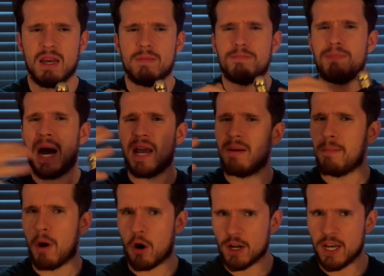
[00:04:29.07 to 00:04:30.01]
by a
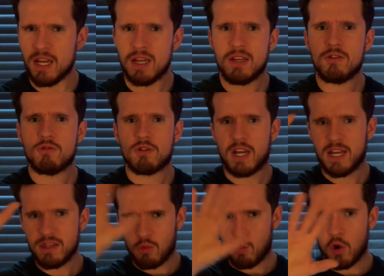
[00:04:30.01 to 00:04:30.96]
market, you were in
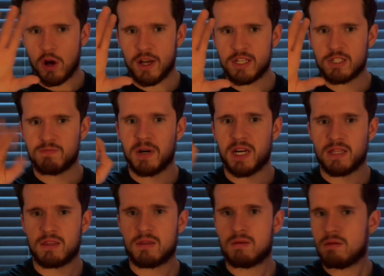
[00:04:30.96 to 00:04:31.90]
the woods,
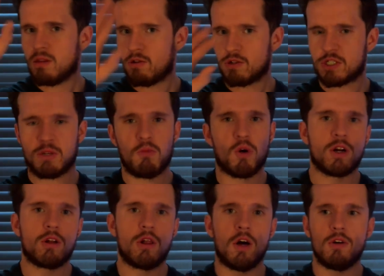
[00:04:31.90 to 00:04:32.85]
but there was somewhere
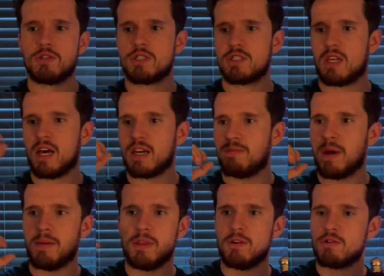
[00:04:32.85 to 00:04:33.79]
close, like
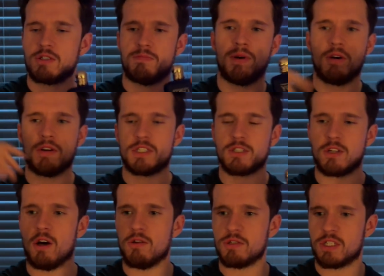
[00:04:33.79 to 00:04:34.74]
maybe there were some buildings
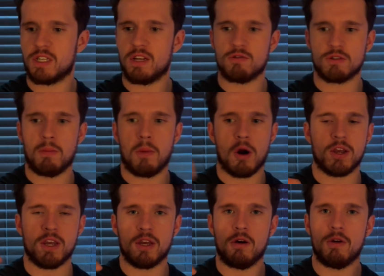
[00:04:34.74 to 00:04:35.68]
close and there was a
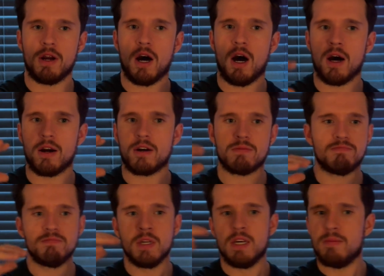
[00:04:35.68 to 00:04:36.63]
market going on, or
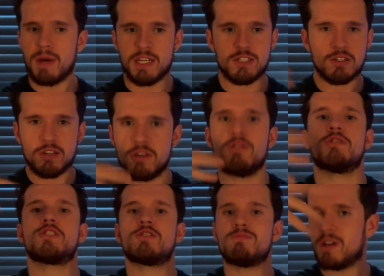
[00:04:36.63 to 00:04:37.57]
basically you could
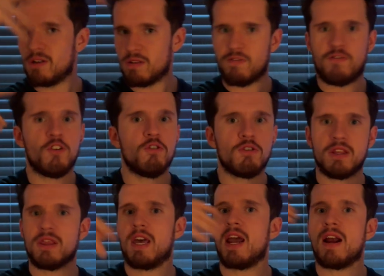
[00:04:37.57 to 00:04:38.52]
smell the food in
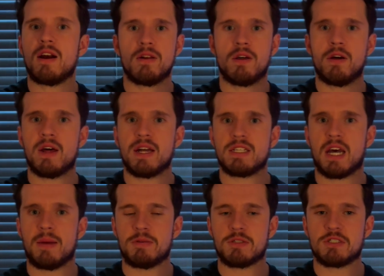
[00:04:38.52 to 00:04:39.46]
the air and all that
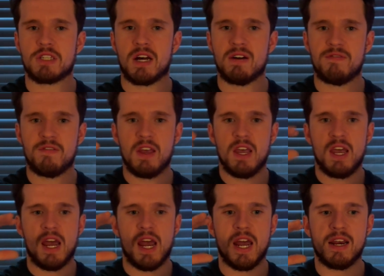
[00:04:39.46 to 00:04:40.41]
type of stuff.
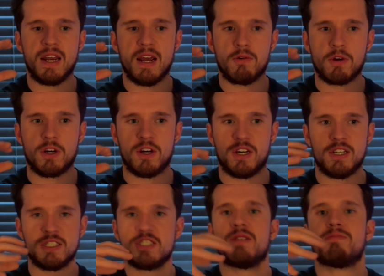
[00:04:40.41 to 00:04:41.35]
And they were cooking
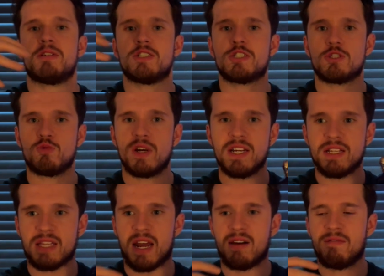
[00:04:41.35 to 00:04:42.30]
something sweet
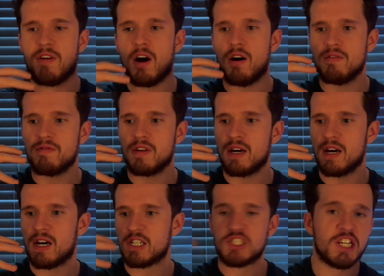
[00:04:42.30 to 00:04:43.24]
that involved
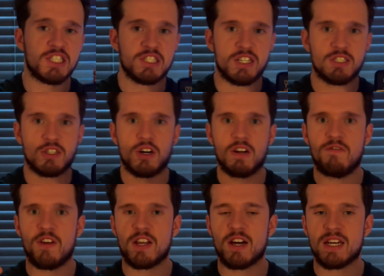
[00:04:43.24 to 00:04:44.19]
chestnuts or
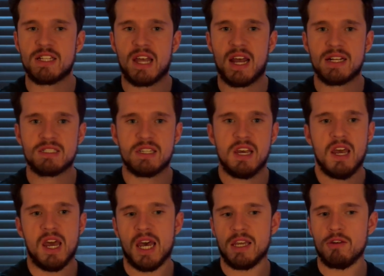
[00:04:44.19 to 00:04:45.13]
anything like that,
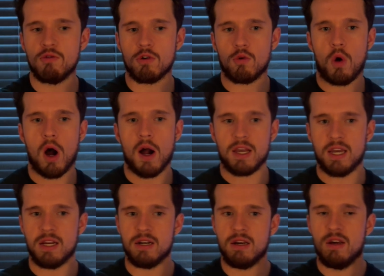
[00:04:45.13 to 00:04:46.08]
and you were
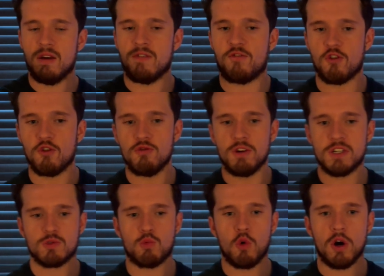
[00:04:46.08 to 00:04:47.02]
walking through
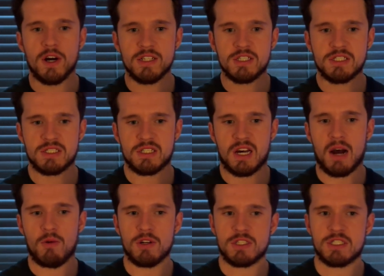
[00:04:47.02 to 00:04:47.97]
this woods, I
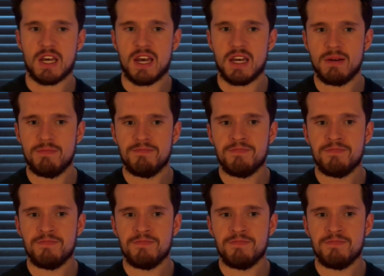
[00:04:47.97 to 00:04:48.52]
would say,